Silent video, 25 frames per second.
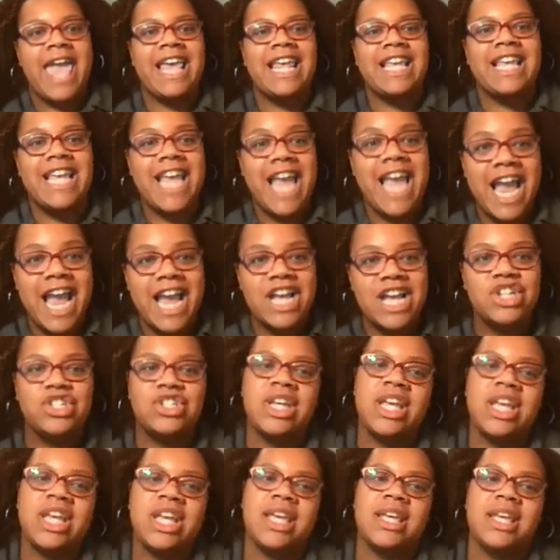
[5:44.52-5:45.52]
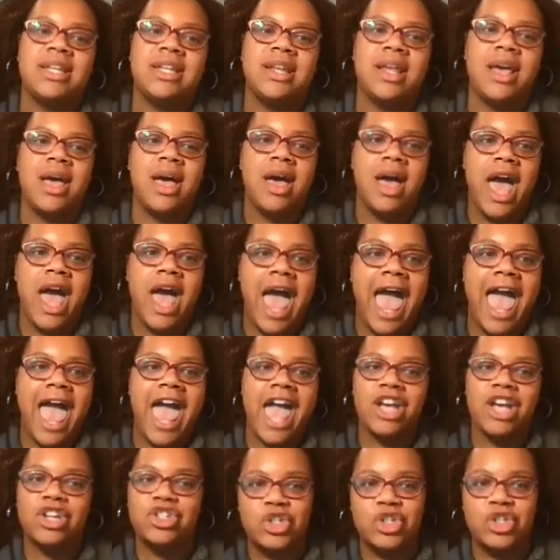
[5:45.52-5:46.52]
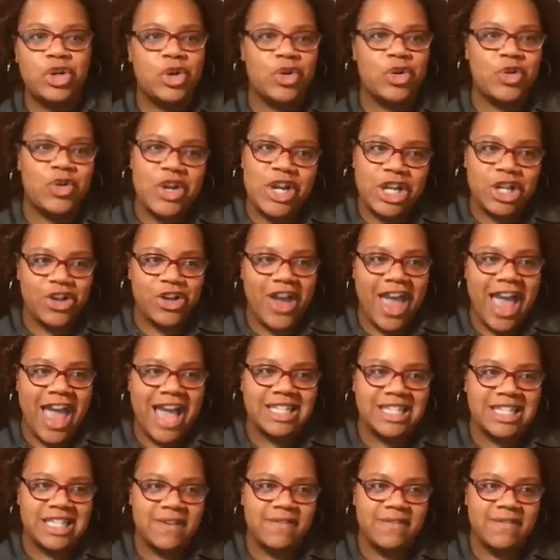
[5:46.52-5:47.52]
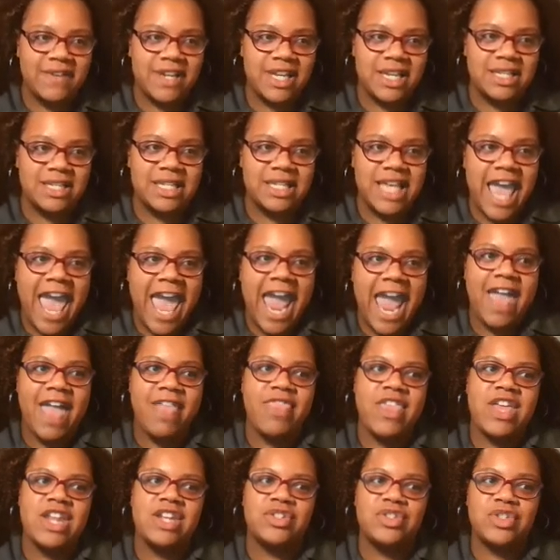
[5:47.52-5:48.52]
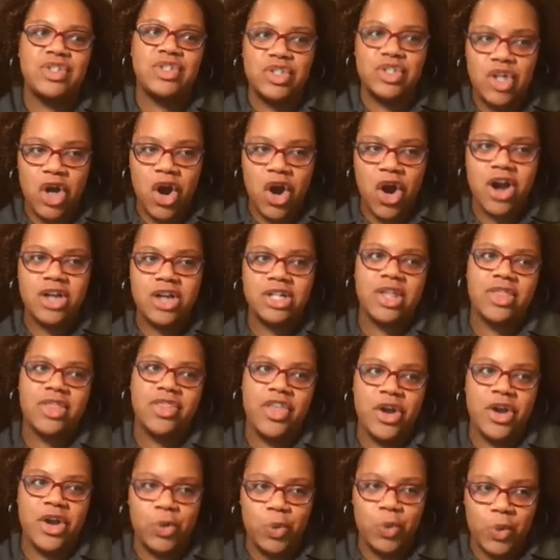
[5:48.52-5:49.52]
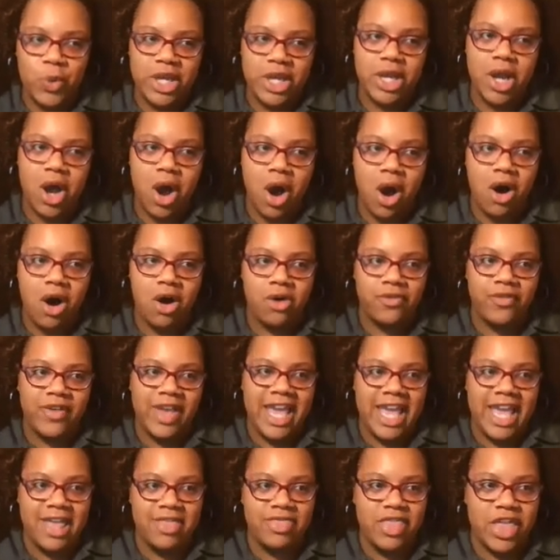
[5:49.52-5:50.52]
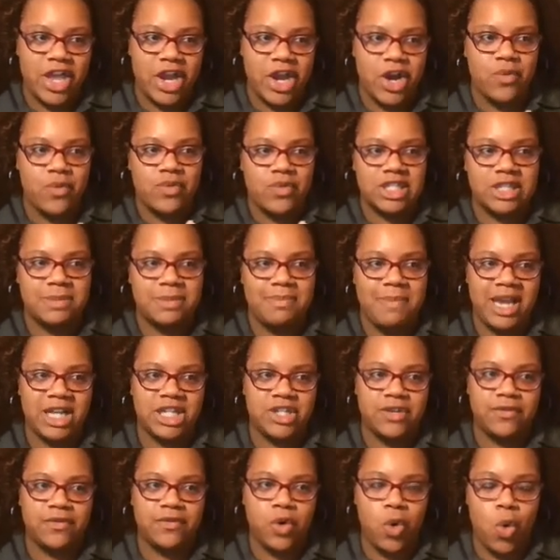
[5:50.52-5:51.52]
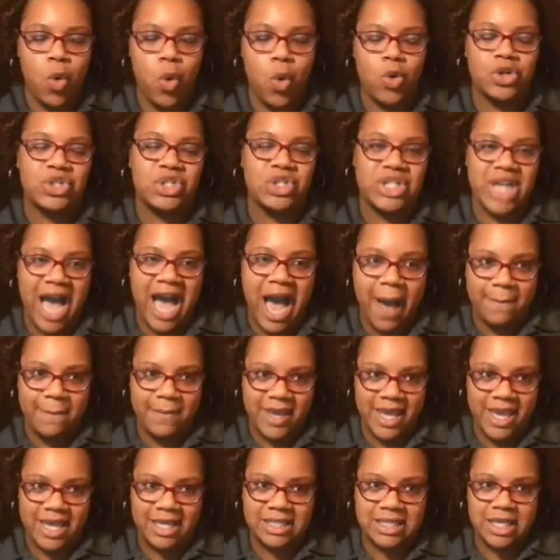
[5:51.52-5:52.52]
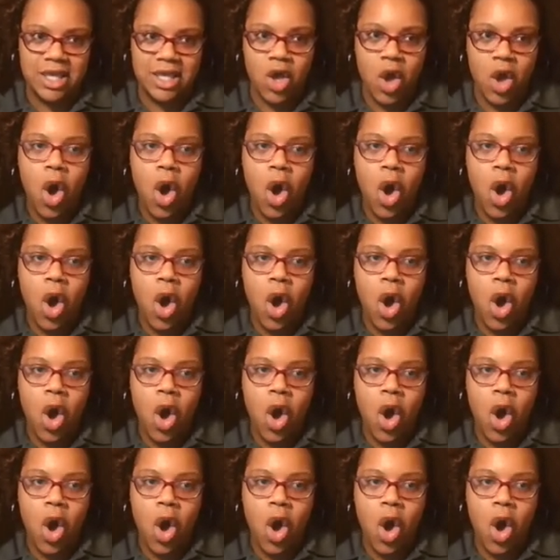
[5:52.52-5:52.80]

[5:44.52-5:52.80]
engage in extracurricular activities, and then start their week off in their respective course topics.